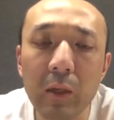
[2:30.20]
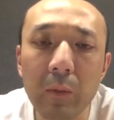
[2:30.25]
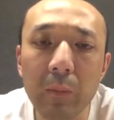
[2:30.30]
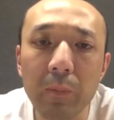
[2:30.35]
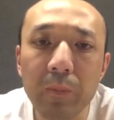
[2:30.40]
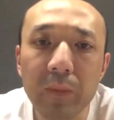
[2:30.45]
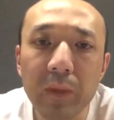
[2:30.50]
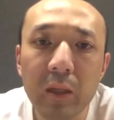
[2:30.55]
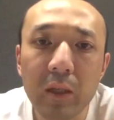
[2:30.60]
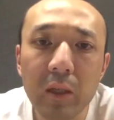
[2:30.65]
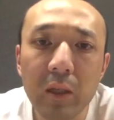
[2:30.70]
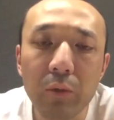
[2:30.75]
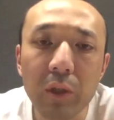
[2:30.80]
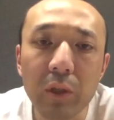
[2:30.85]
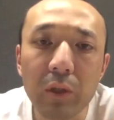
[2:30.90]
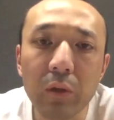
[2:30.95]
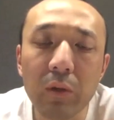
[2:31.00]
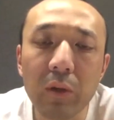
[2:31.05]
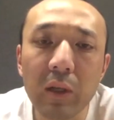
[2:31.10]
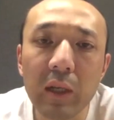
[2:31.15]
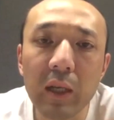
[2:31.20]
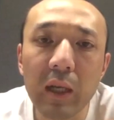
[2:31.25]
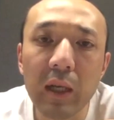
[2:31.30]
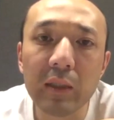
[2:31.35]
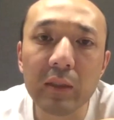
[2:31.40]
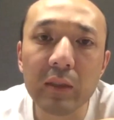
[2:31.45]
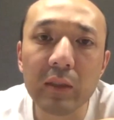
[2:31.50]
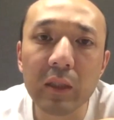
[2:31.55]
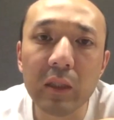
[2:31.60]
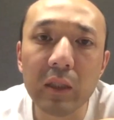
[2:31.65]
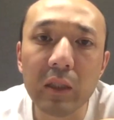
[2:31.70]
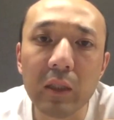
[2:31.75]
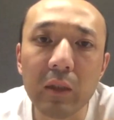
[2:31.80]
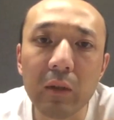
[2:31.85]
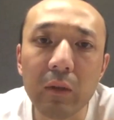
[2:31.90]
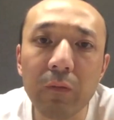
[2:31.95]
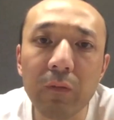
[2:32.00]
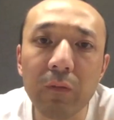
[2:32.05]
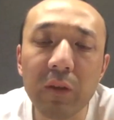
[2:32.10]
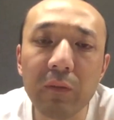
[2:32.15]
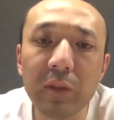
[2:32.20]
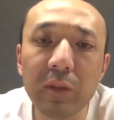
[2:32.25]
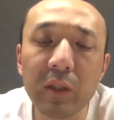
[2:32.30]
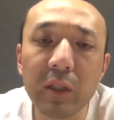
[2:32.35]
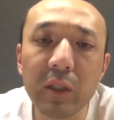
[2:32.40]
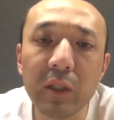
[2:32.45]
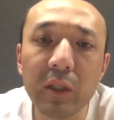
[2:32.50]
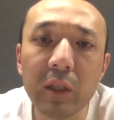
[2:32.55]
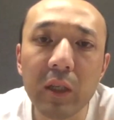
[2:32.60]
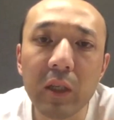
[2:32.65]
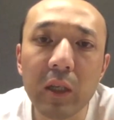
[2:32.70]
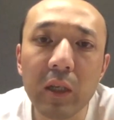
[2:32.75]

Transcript: we tokenize the 50